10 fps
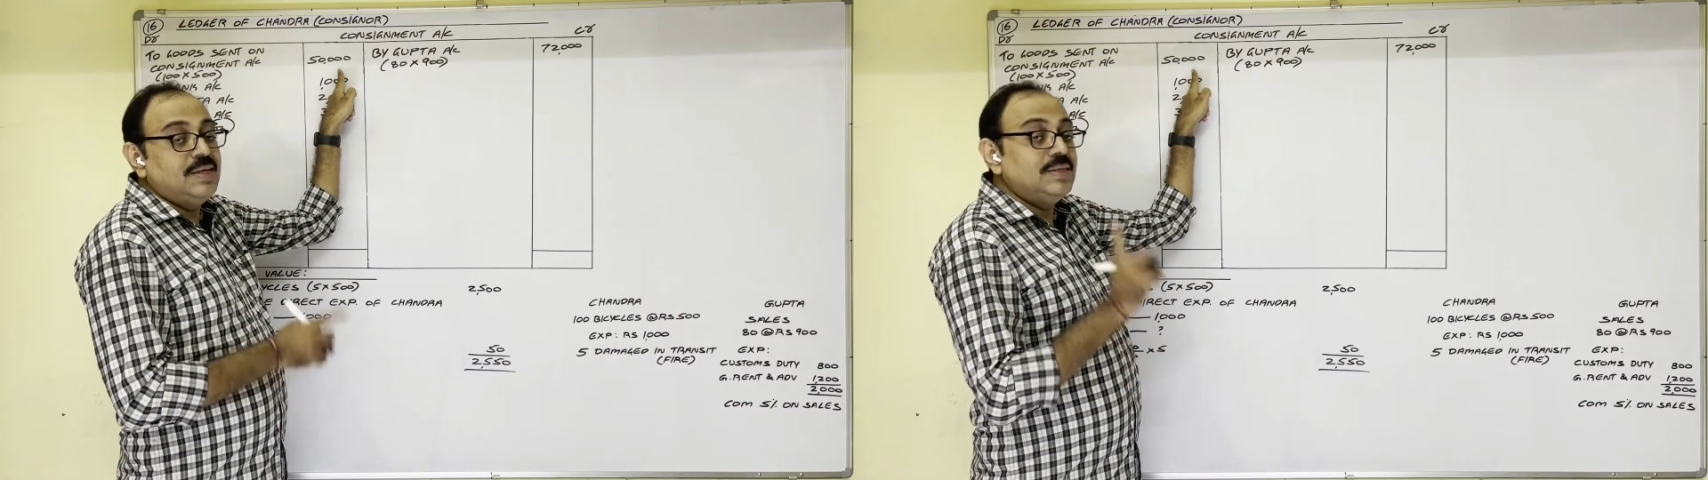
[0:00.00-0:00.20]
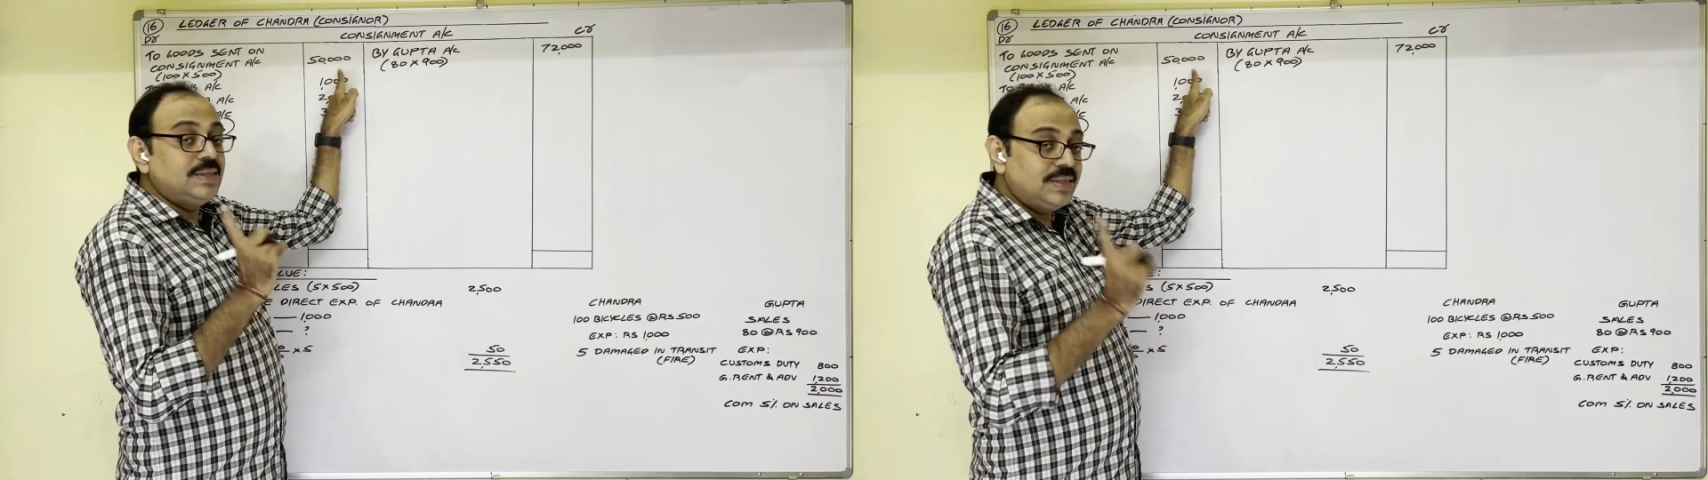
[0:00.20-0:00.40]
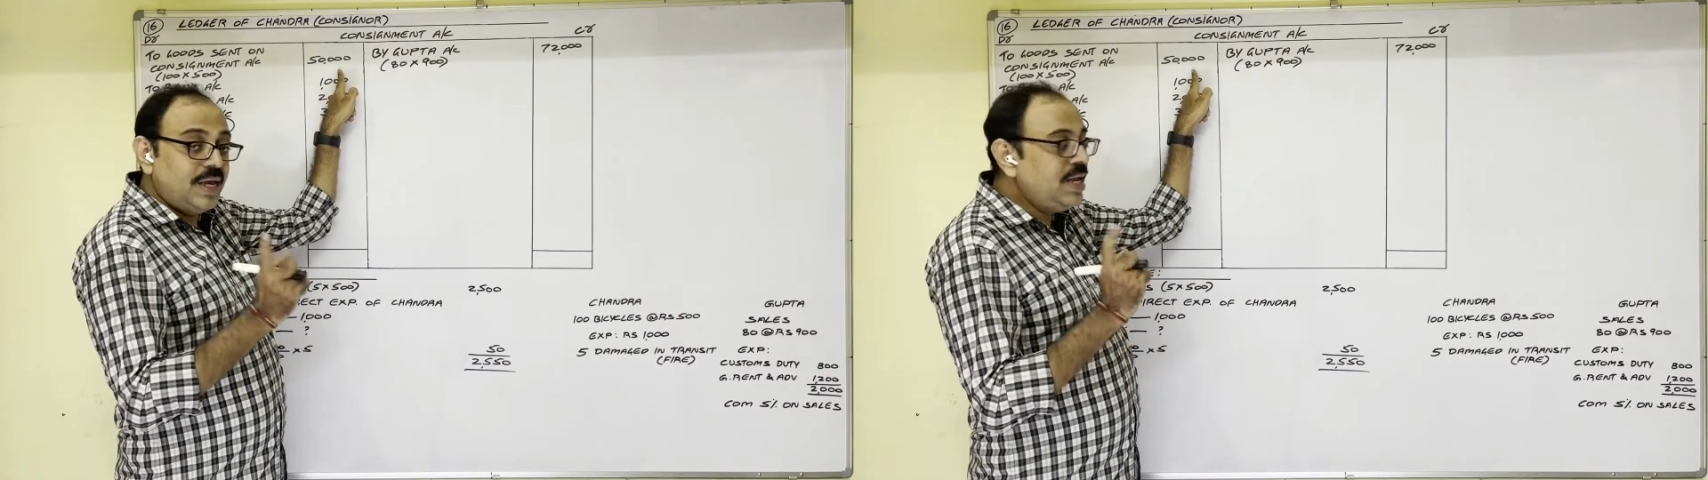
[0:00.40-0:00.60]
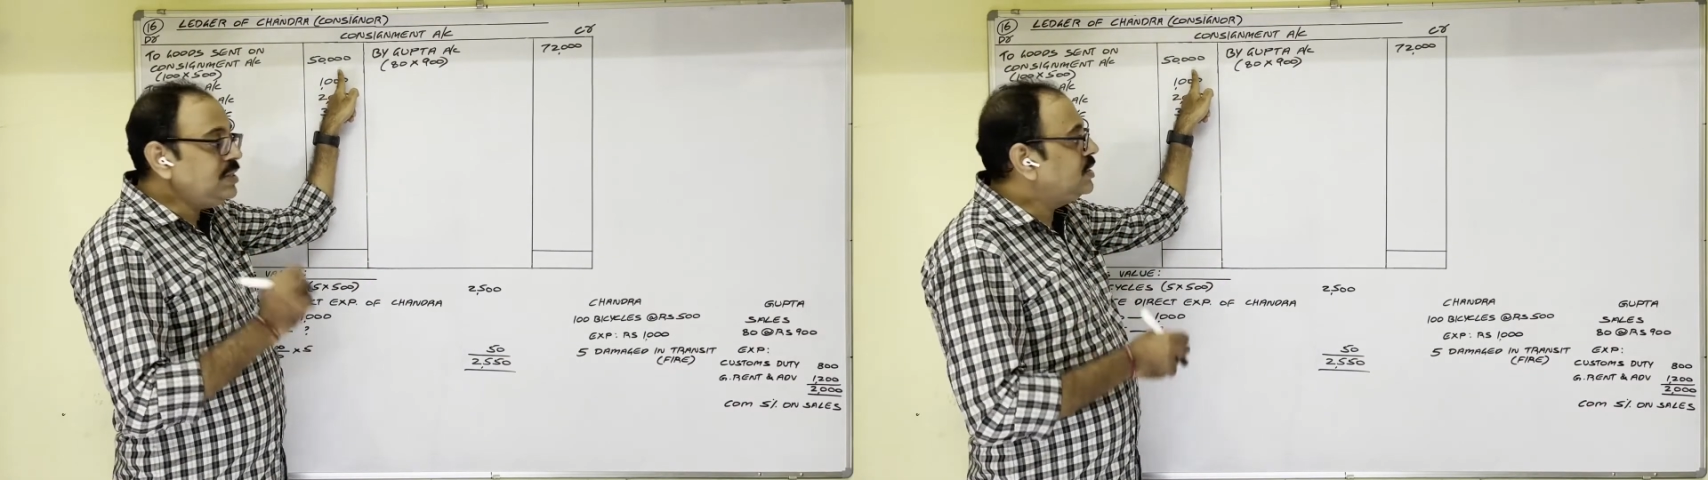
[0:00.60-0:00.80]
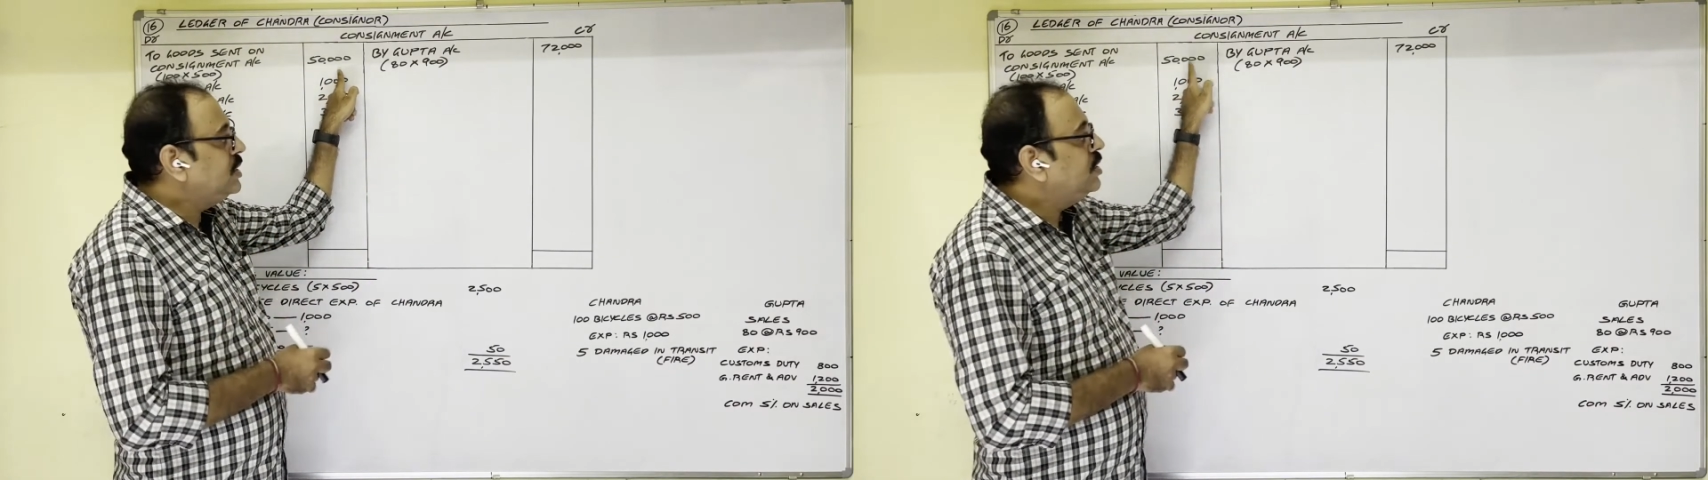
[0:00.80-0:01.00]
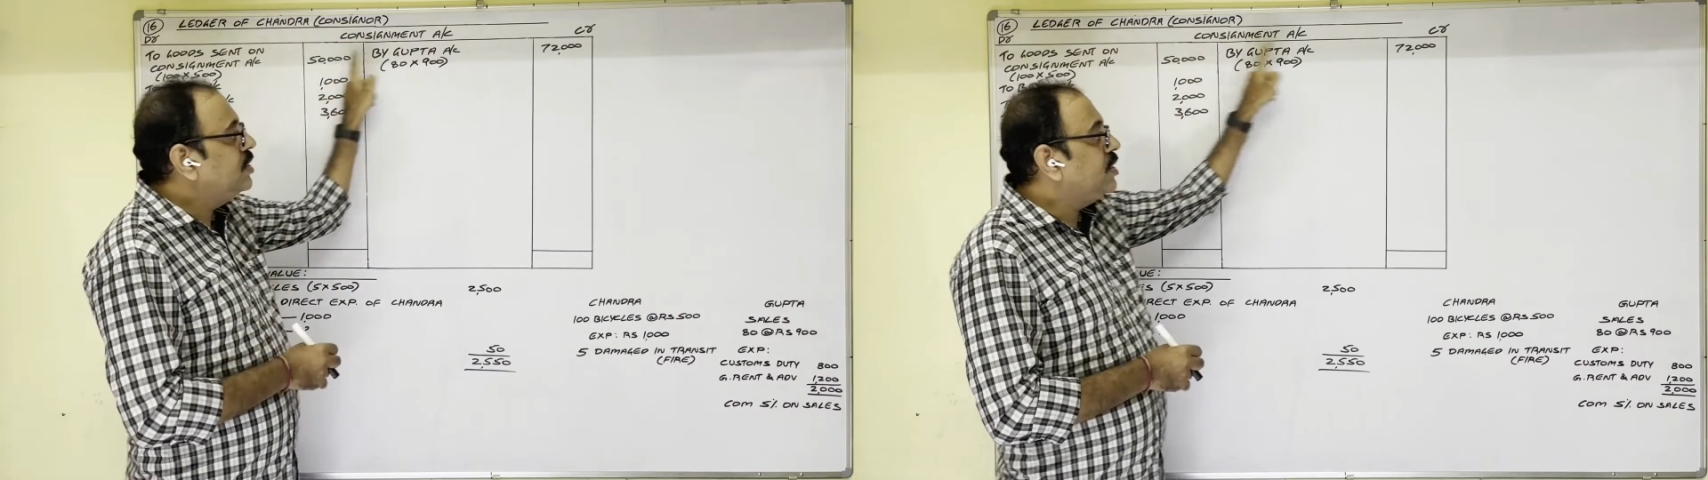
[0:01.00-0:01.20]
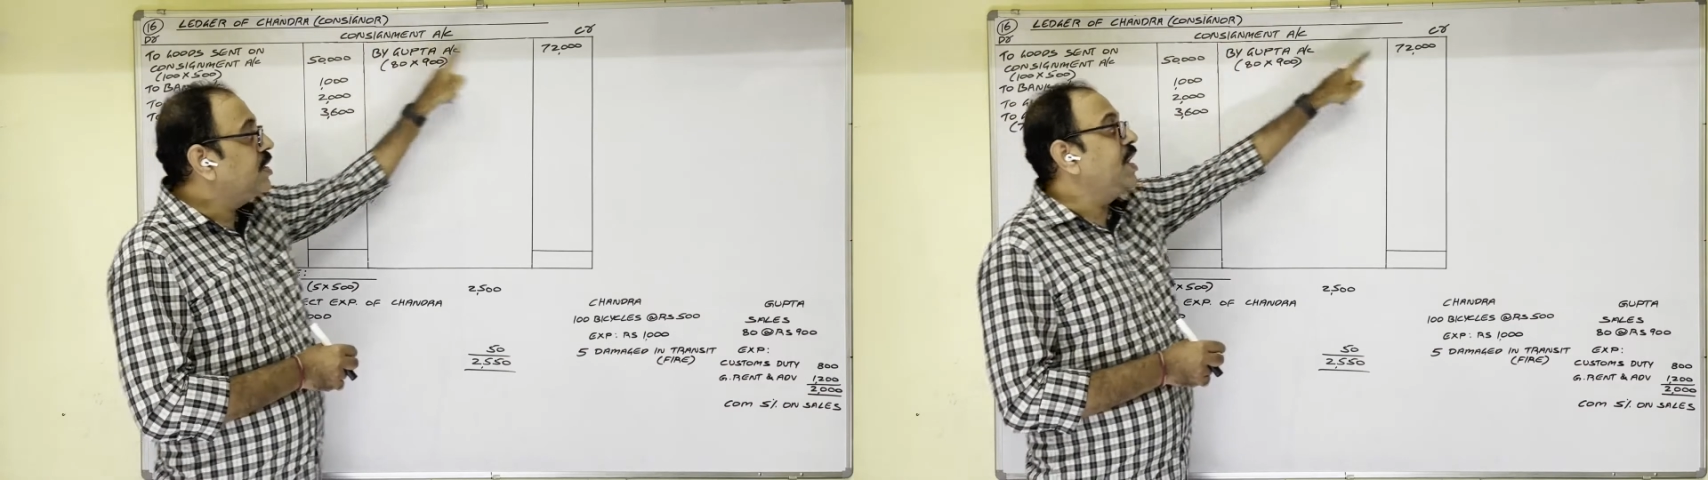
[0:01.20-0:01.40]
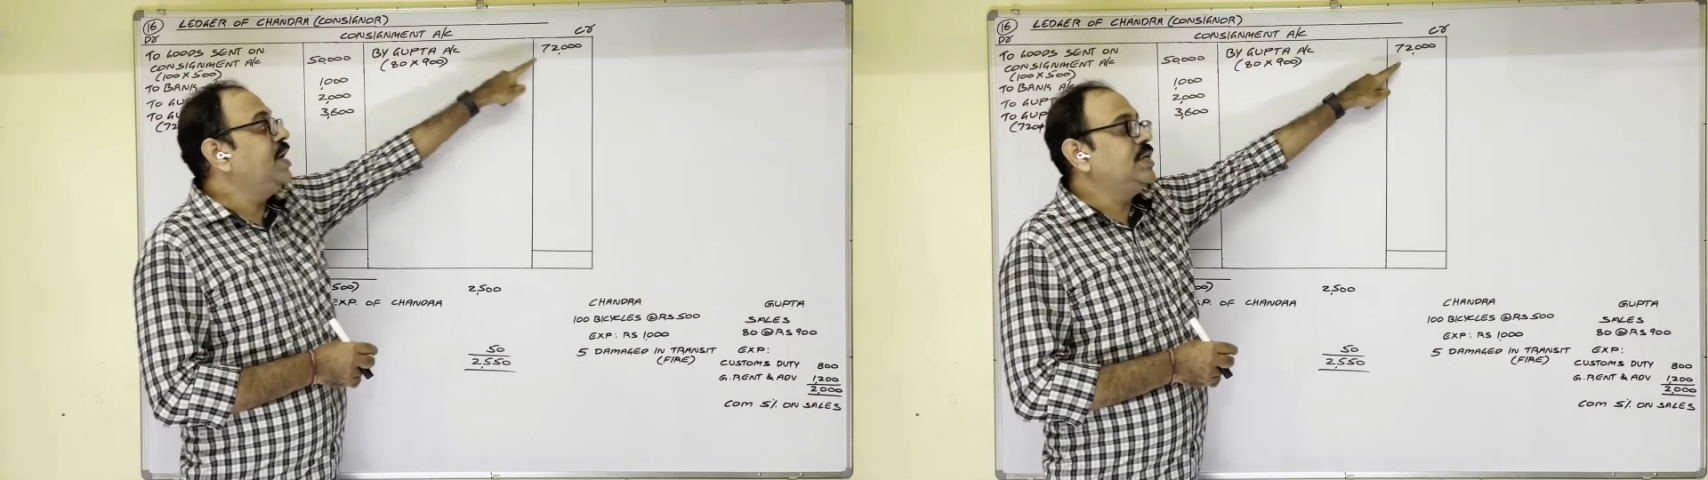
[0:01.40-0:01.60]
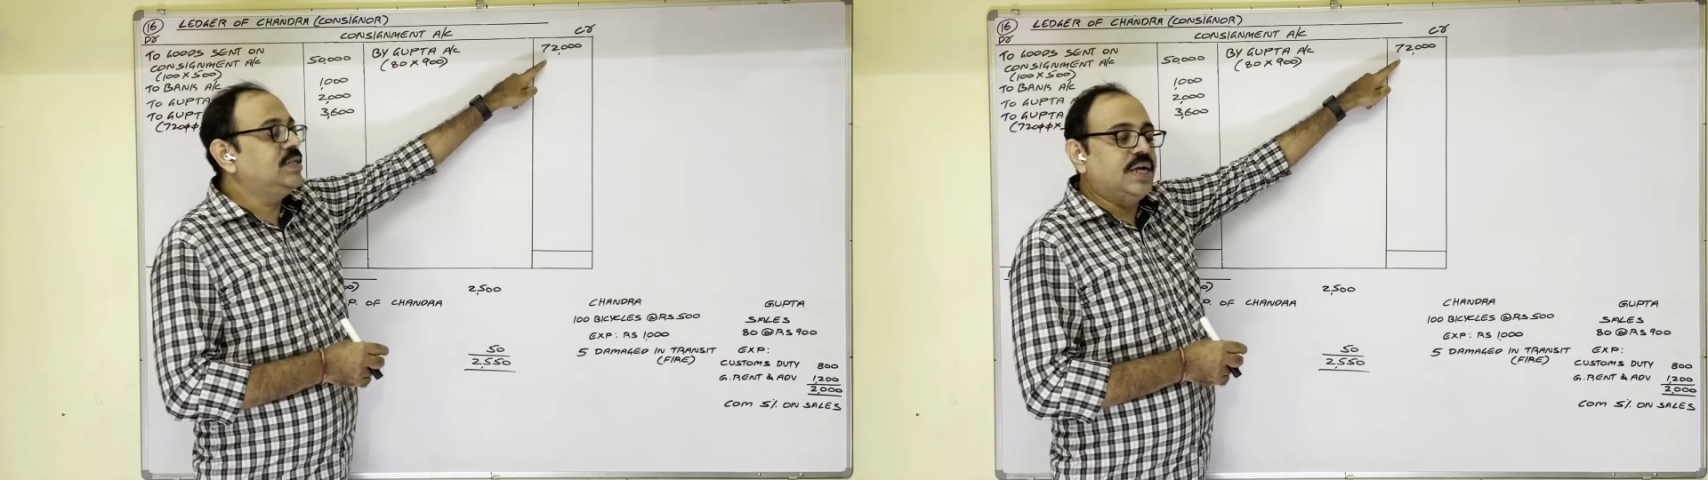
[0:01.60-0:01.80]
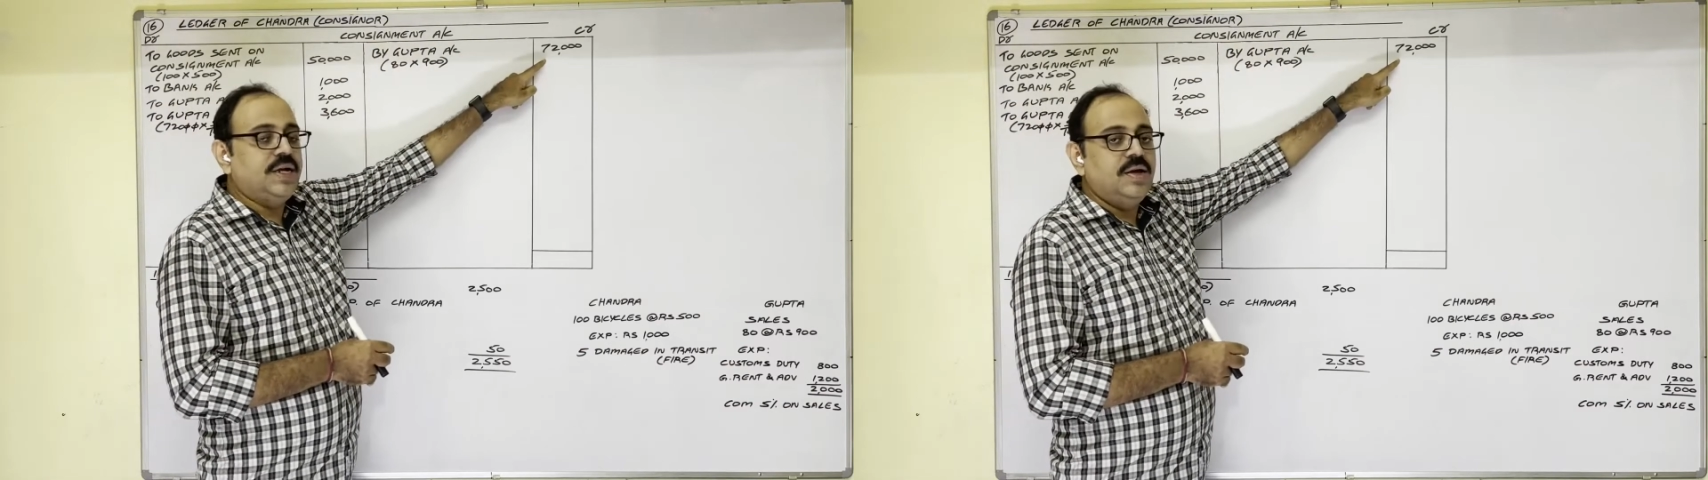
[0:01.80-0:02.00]
Sales, credit
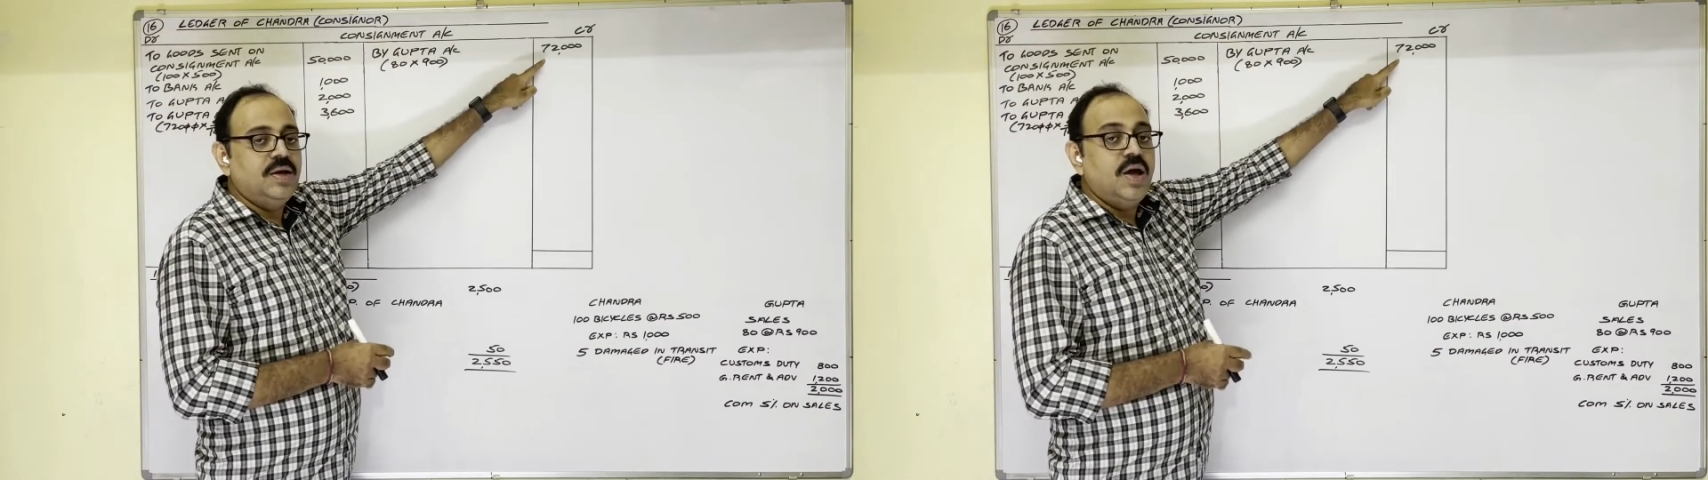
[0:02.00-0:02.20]
side.